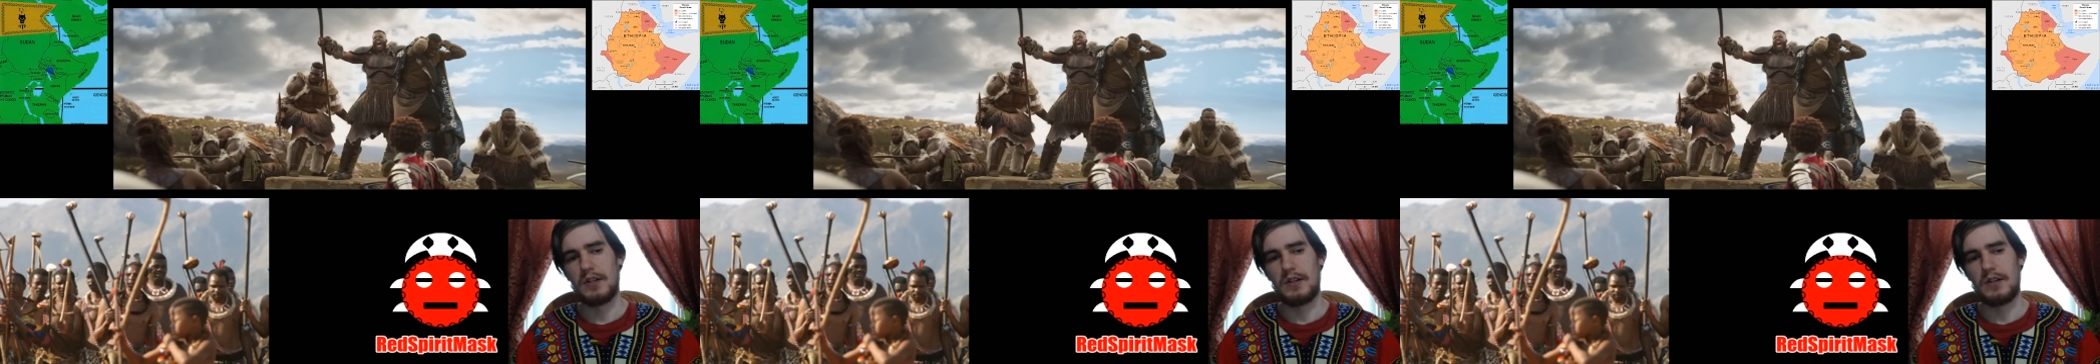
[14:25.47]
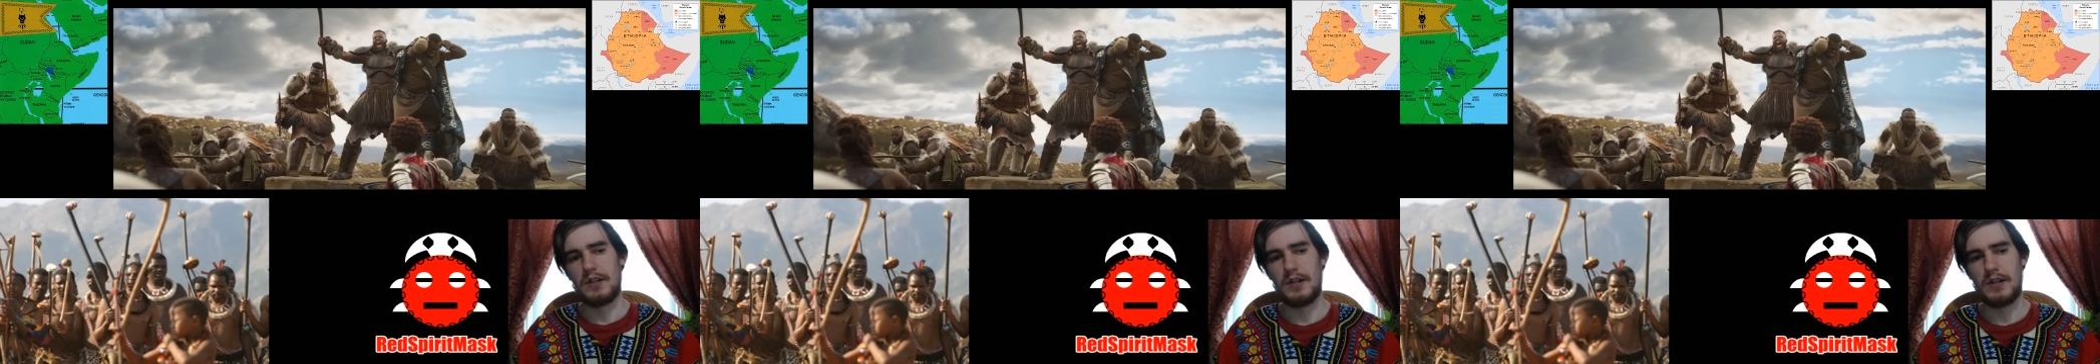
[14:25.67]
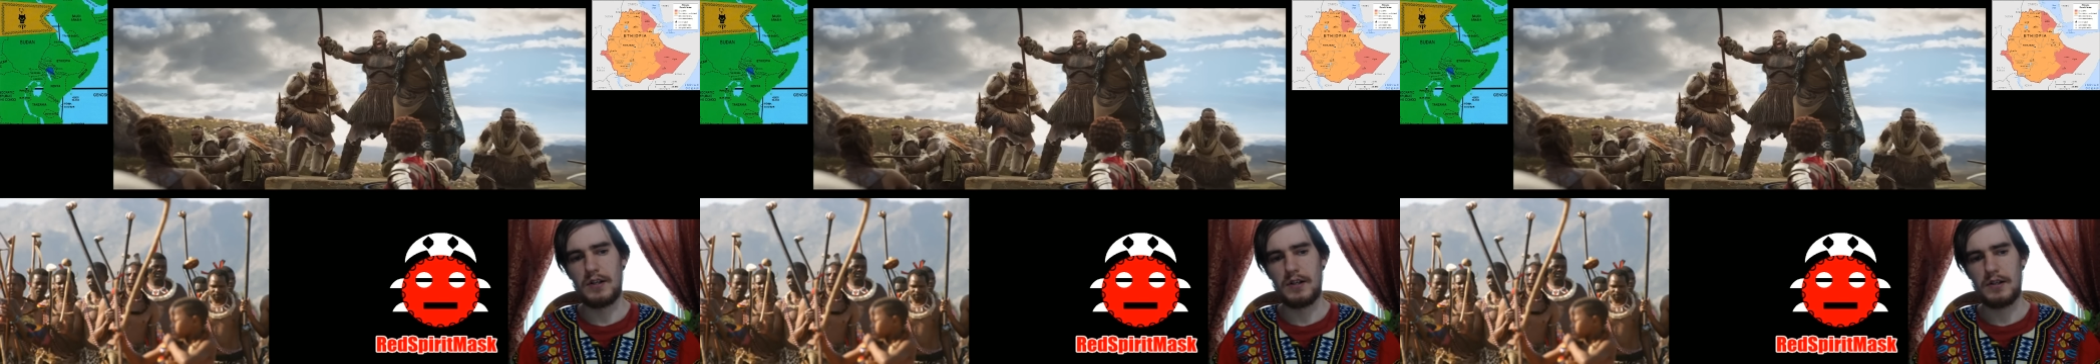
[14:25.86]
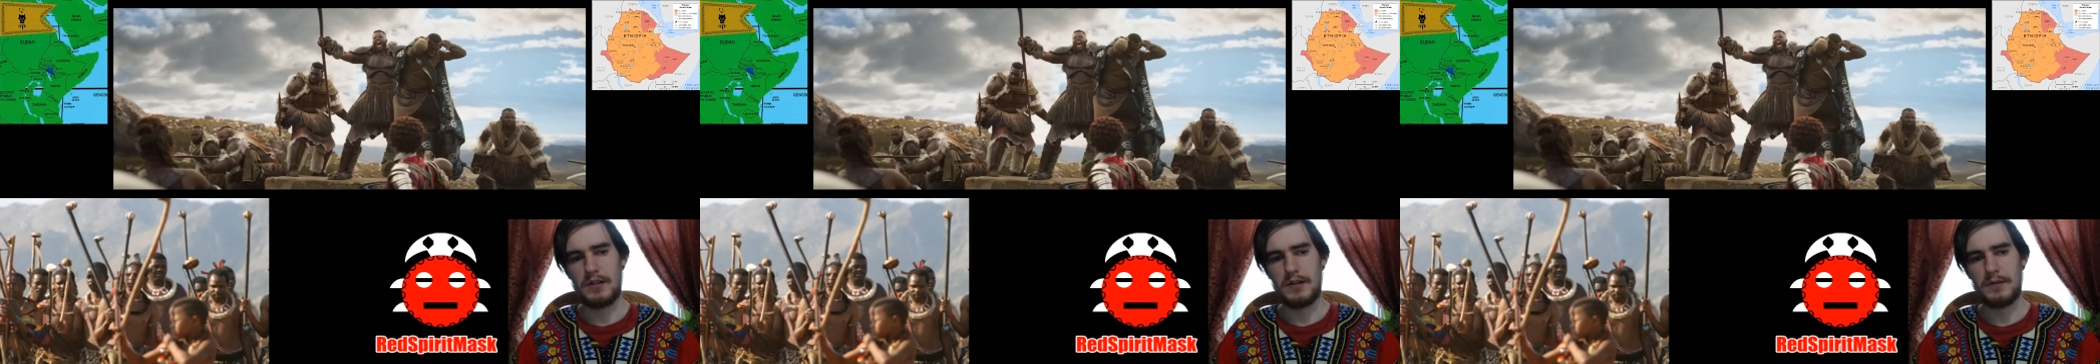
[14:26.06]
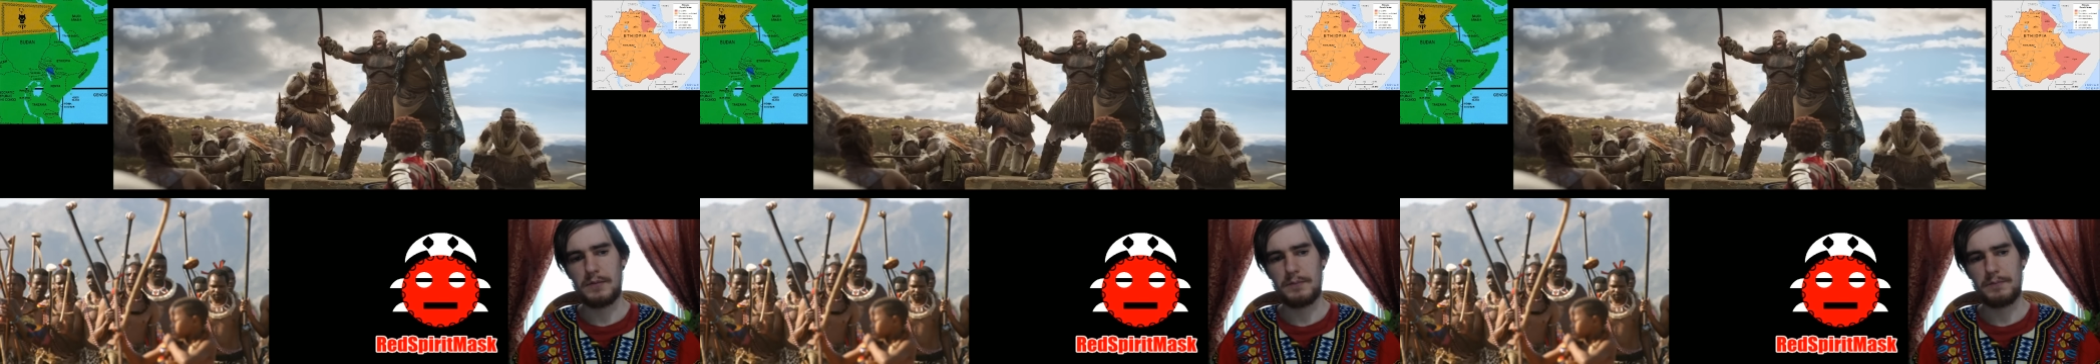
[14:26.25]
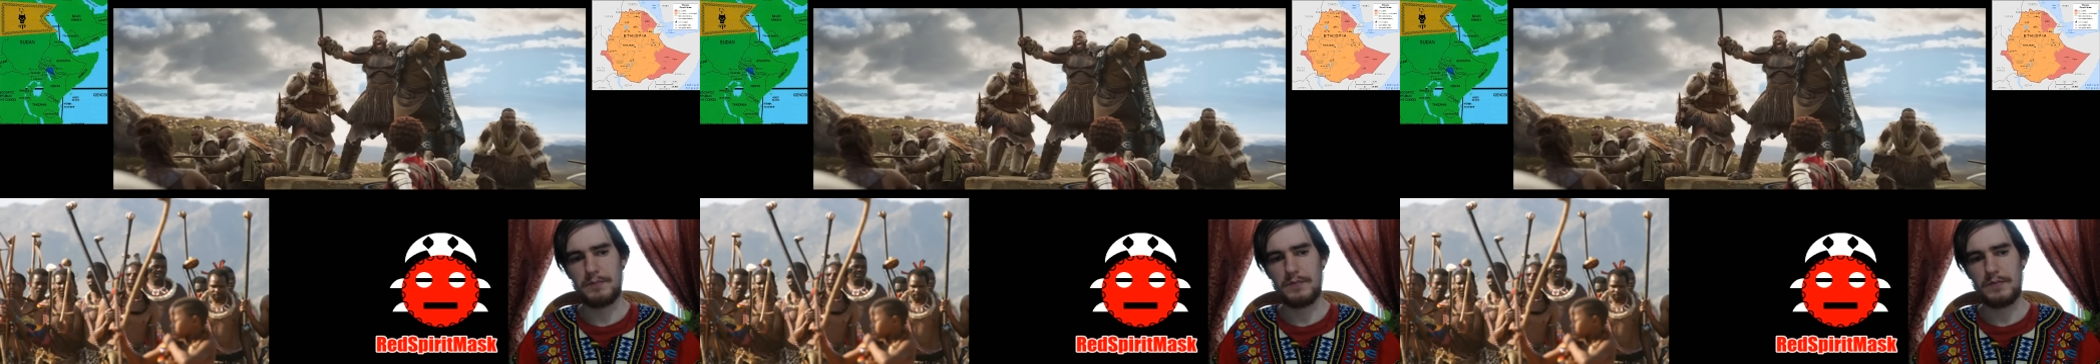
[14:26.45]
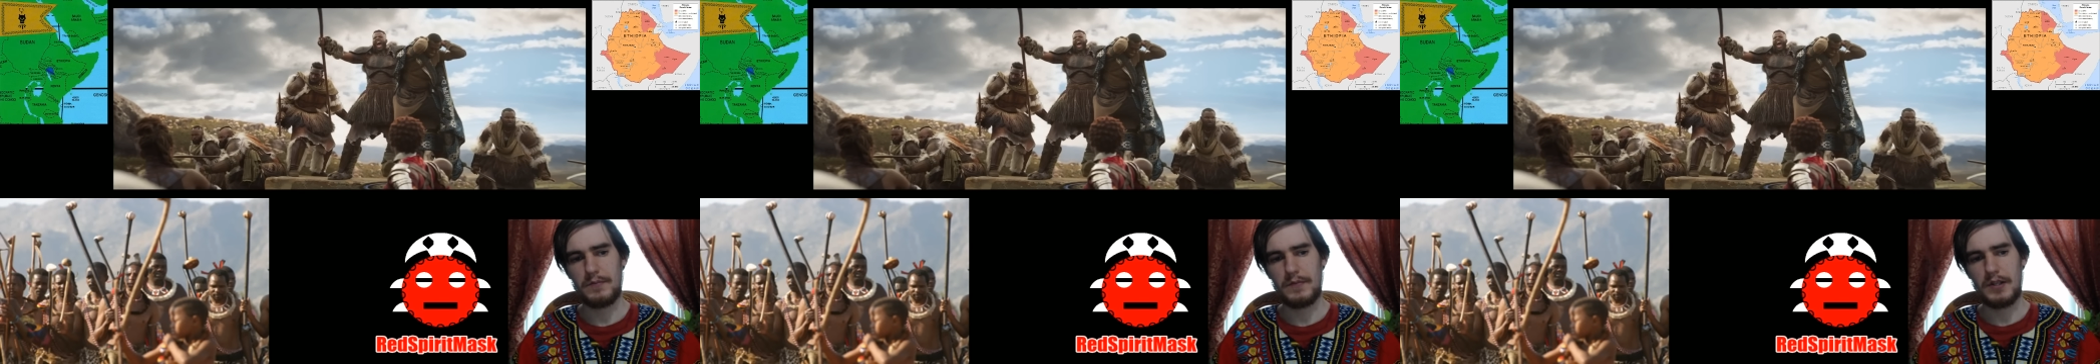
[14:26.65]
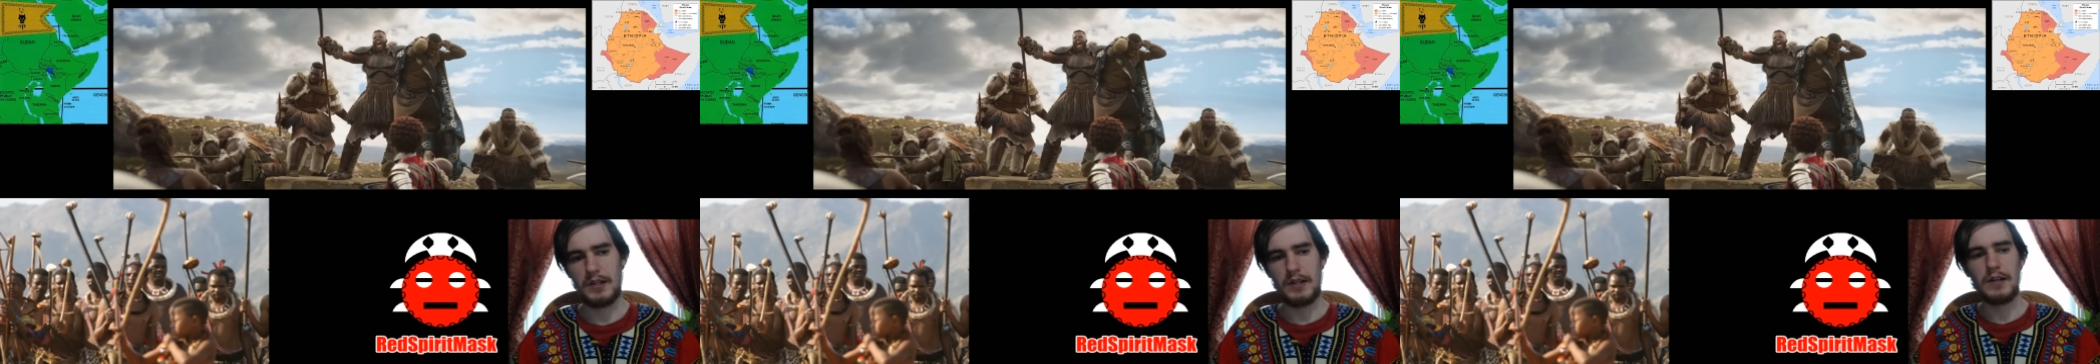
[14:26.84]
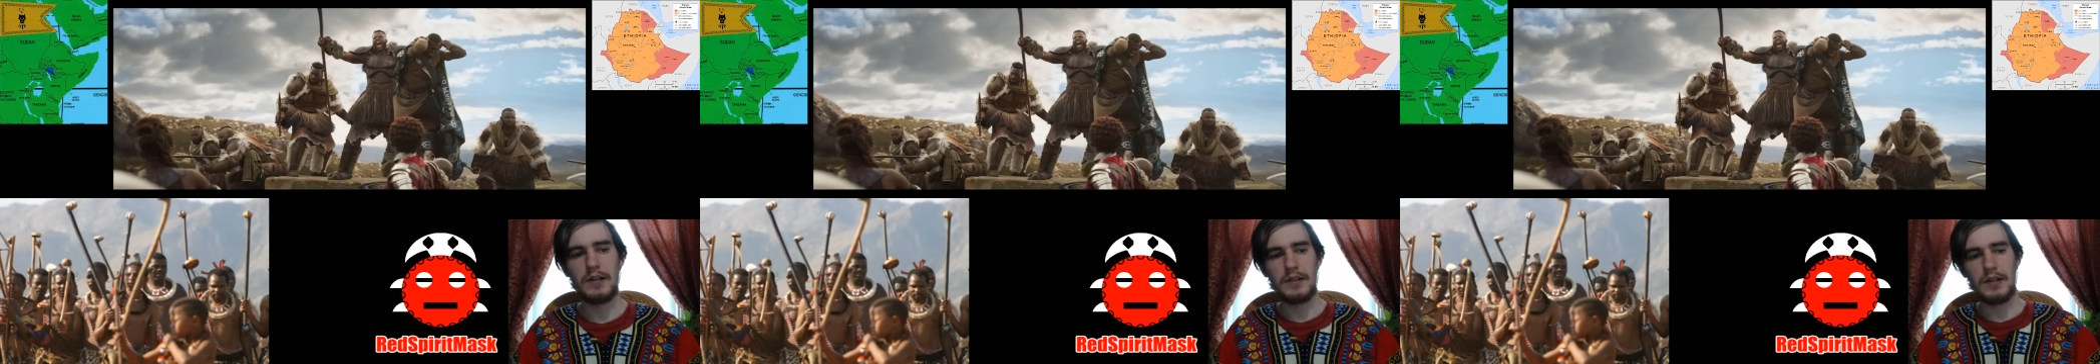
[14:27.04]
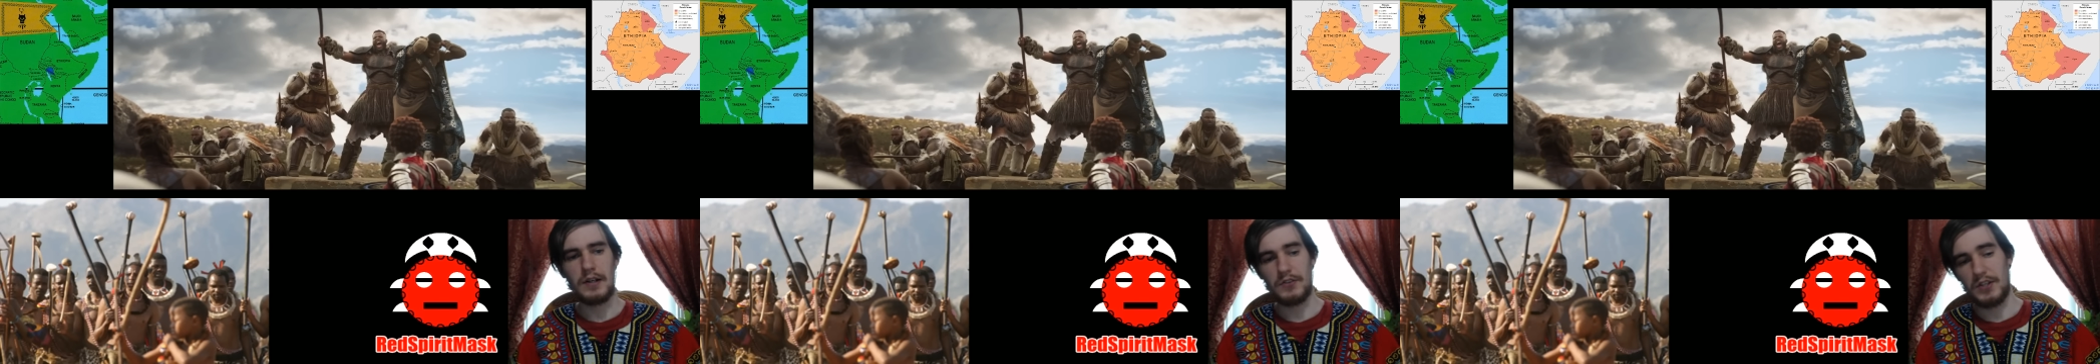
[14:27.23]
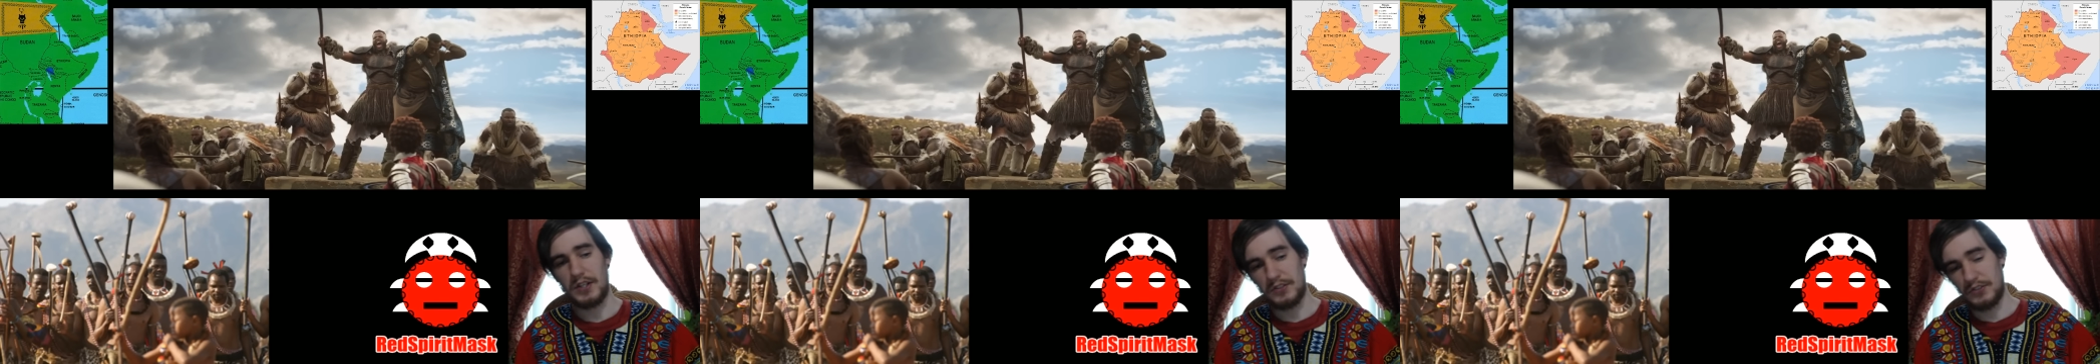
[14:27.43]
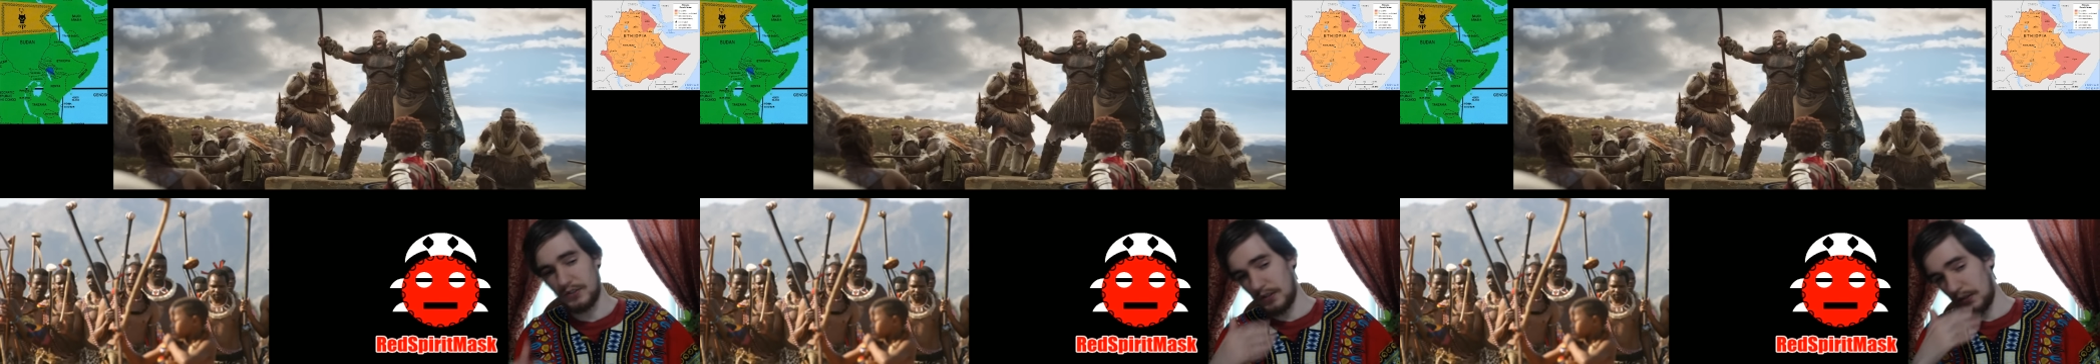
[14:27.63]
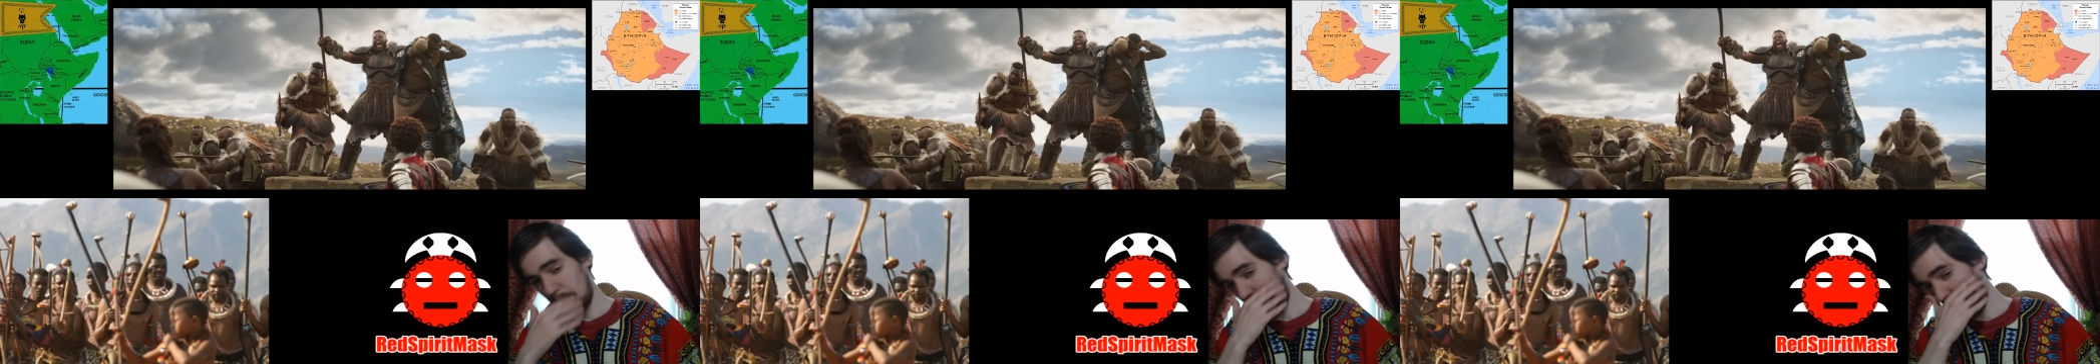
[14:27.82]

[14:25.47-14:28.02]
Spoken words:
And I was actually